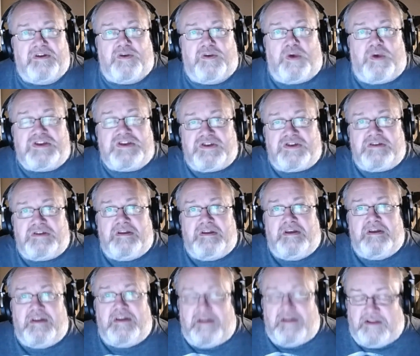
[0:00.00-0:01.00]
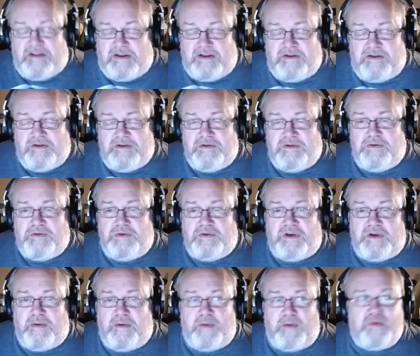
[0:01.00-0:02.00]
question that you
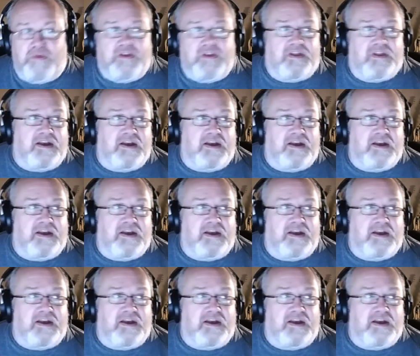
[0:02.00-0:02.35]
come up with.